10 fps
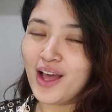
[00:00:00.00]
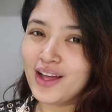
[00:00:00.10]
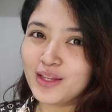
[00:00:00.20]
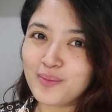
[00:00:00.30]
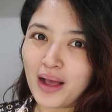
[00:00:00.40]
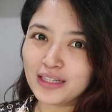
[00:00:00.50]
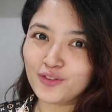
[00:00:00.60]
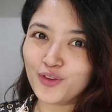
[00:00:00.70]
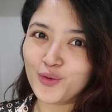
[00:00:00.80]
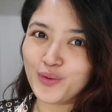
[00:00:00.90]
the past
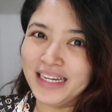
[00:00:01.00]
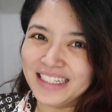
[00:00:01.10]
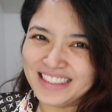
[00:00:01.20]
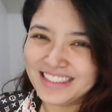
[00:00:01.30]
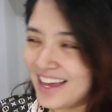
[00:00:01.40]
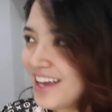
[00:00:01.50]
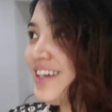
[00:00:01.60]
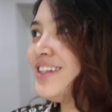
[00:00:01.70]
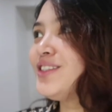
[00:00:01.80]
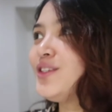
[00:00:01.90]
few weeks.
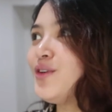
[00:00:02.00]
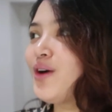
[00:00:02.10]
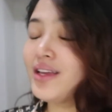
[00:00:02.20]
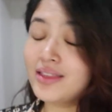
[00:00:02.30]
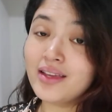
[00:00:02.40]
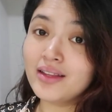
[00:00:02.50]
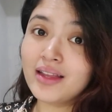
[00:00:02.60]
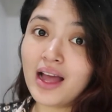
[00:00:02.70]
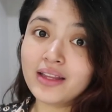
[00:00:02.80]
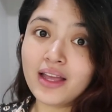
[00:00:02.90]
So I think
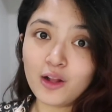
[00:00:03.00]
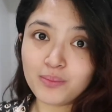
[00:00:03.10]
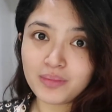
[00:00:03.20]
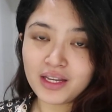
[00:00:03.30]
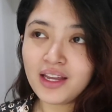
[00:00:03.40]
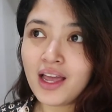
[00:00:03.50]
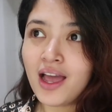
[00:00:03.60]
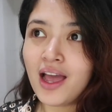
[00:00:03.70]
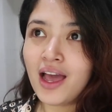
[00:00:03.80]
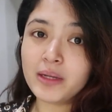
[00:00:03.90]
that helped me.
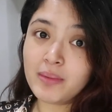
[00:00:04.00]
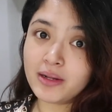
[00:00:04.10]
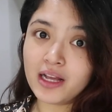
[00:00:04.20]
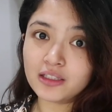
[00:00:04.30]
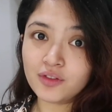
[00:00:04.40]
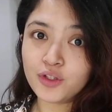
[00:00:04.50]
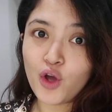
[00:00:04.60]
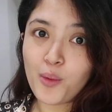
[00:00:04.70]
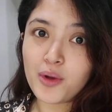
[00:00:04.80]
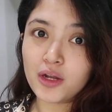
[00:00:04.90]
In my next video,
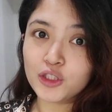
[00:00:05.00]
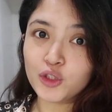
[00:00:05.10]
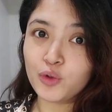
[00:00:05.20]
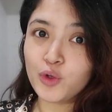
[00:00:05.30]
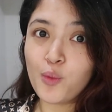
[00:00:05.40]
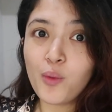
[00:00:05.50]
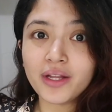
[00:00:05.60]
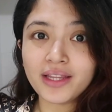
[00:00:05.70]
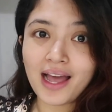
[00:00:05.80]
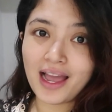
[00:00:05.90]
I'm gonna show you
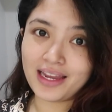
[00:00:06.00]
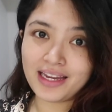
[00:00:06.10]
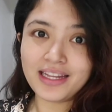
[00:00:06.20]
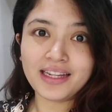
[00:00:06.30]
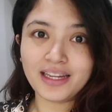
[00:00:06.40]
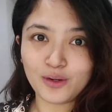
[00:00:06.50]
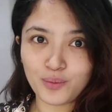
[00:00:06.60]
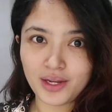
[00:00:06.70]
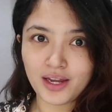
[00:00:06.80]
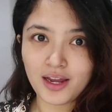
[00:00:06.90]
what I eat in a
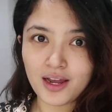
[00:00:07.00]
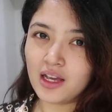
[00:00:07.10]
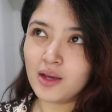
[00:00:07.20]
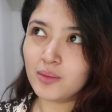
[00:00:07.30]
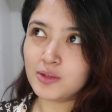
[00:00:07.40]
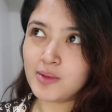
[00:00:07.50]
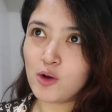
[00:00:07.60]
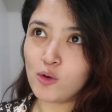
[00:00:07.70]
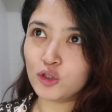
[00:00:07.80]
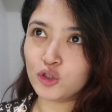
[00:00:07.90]
week, because my
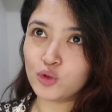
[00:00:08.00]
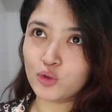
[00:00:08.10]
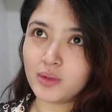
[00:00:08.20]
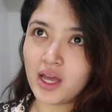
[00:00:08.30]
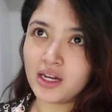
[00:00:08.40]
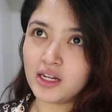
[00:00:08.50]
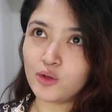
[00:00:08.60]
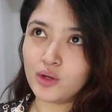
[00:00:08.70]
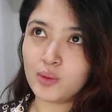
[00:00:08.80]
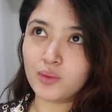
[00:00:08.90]
coach told me I need
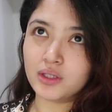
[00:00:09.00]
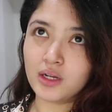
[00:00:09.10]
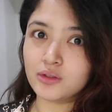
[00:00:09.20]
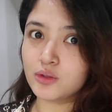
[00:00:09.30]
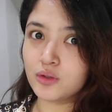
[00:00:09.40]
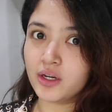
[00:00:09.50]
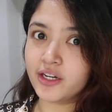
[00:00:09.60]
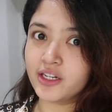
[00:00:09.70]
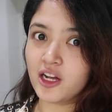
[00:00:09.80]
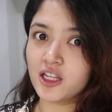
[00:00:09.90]
to eat
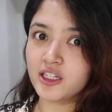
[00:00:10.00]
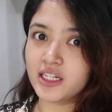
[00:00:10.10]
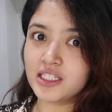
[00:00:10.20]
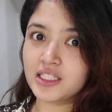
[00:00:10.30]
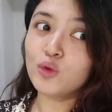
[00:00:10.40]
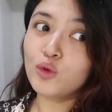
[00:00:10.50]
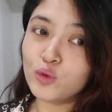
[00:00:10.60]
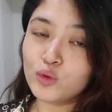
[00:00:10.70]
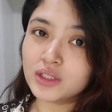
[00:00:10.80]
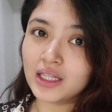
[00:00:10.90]
1,200 calories to
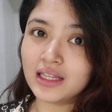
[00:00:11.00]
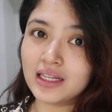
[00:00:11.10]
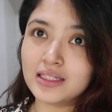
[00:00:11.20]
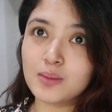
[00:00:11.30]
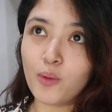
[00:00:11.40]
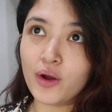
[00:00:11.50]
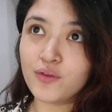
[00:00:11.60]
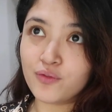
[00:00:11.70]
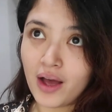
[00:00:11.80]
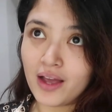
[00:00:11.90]
lose at least
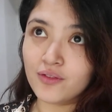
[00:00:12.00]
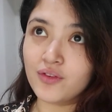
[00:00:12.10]
0.5